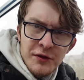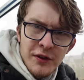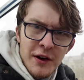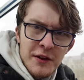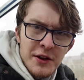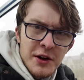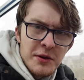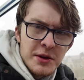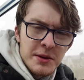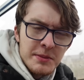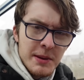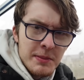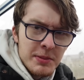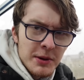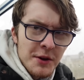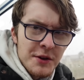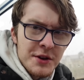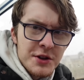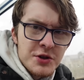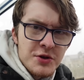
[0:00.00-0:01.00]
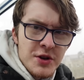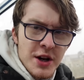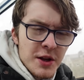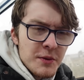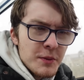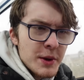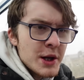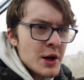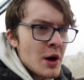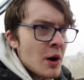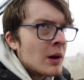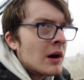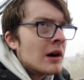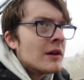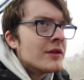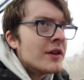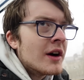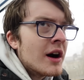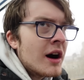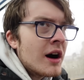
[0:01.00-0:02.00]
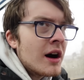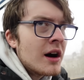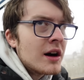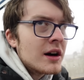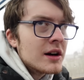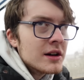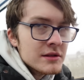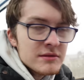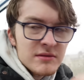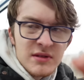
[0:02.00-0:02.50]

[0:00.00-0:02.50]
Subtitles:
far the only people on this train that we know of are